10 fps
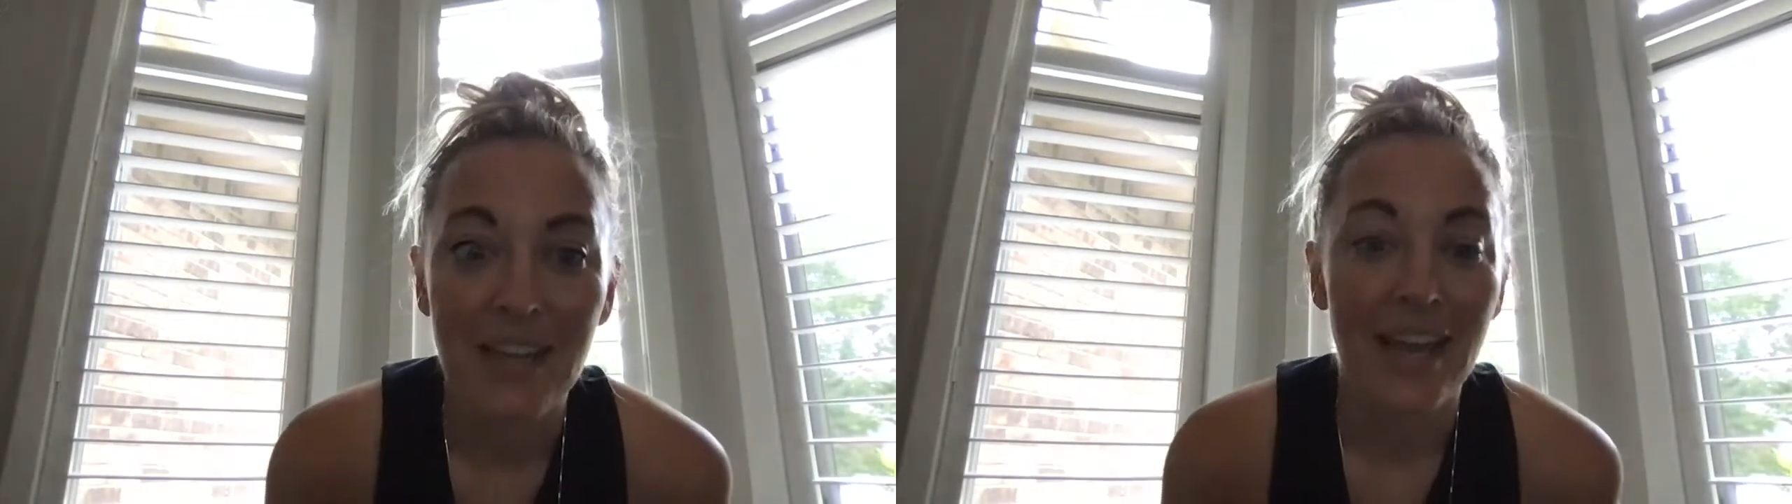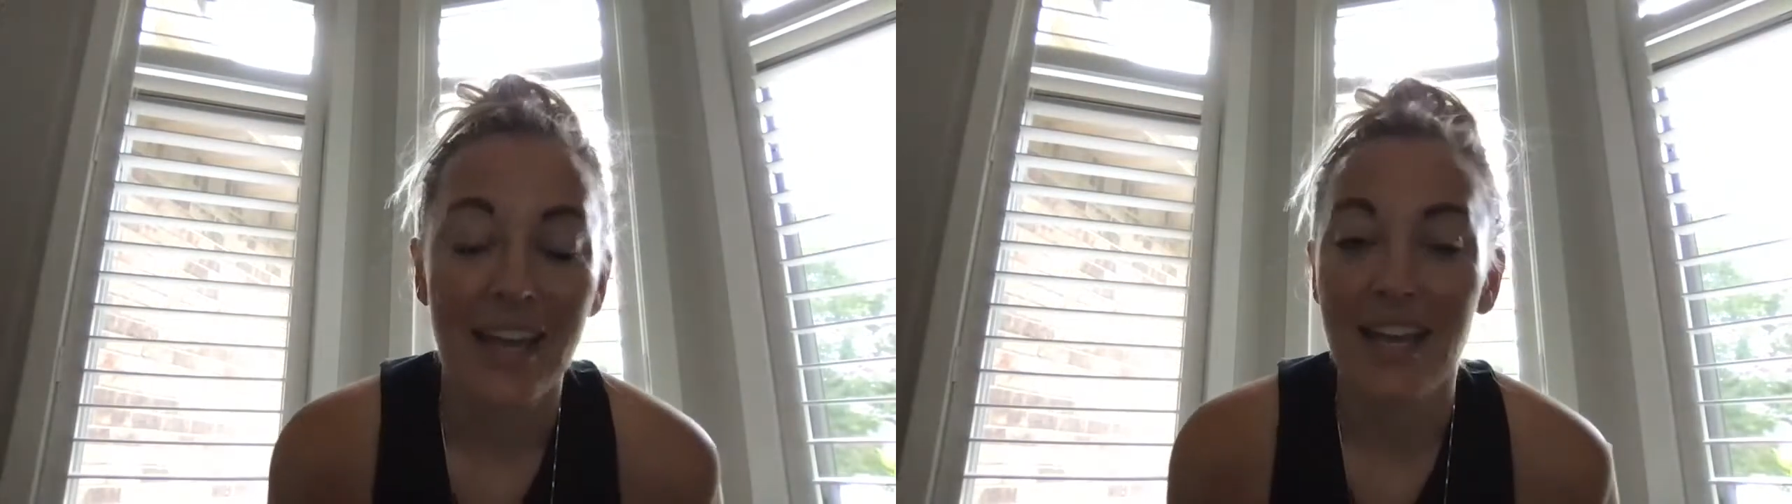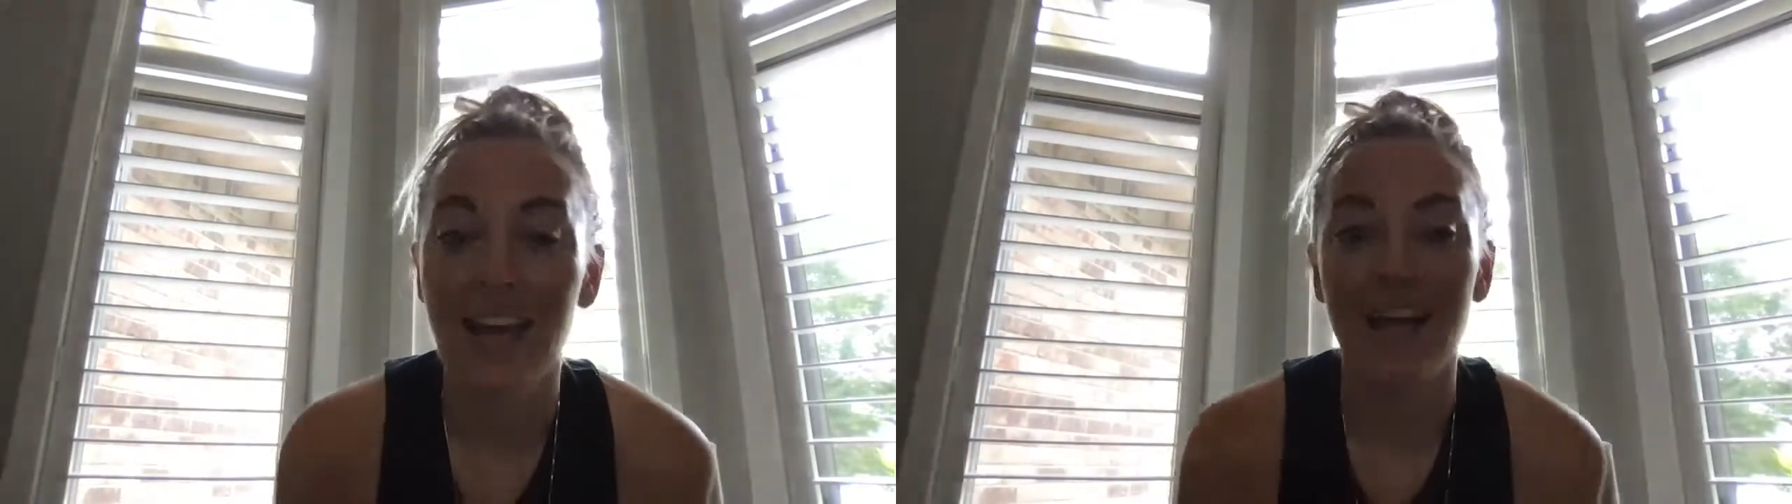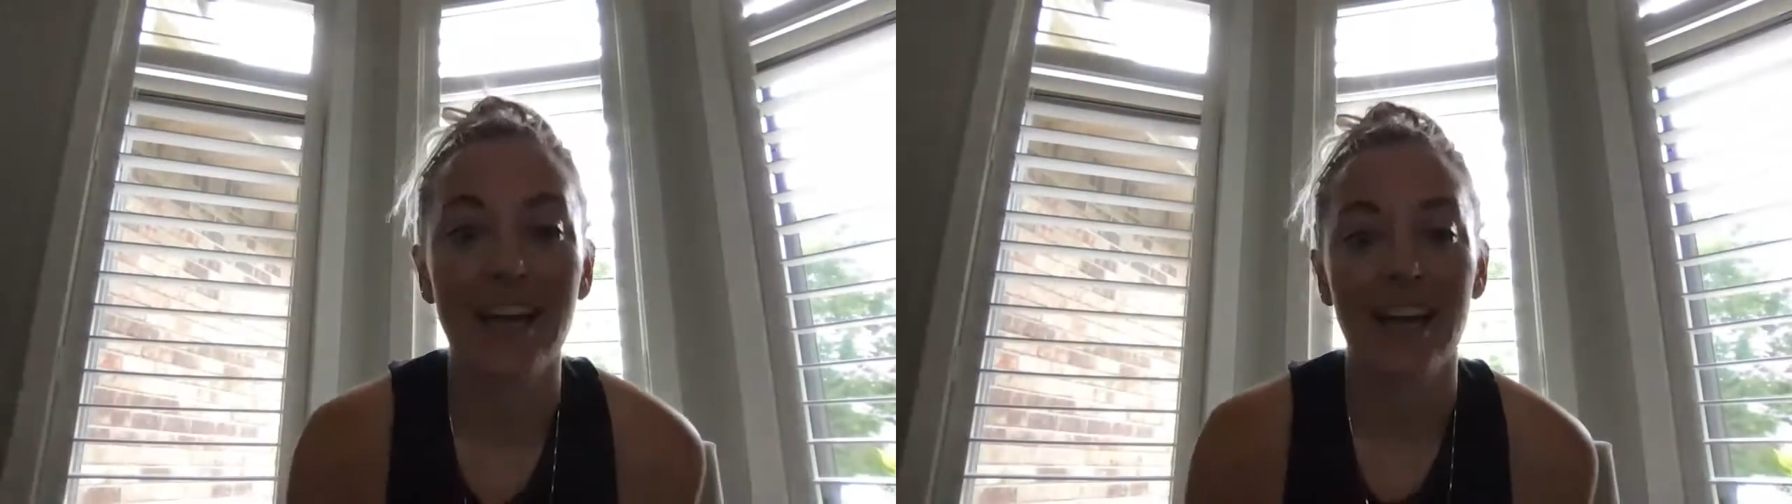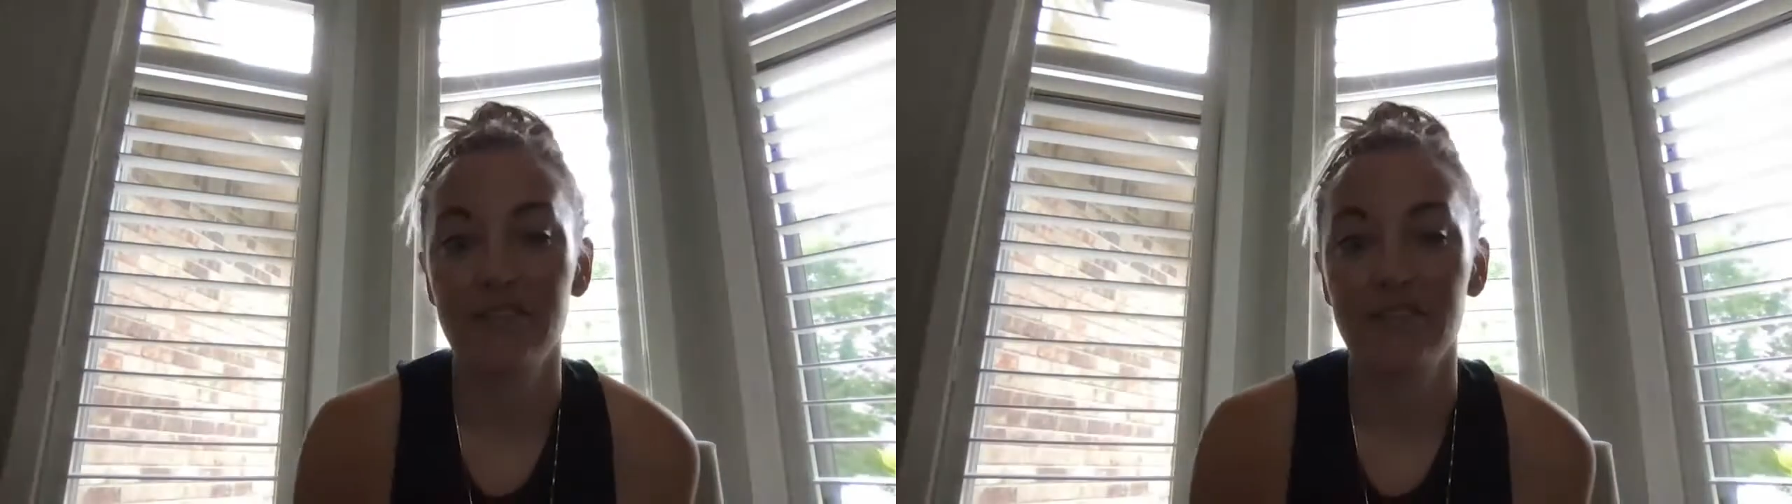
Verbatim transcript: "Hey, I have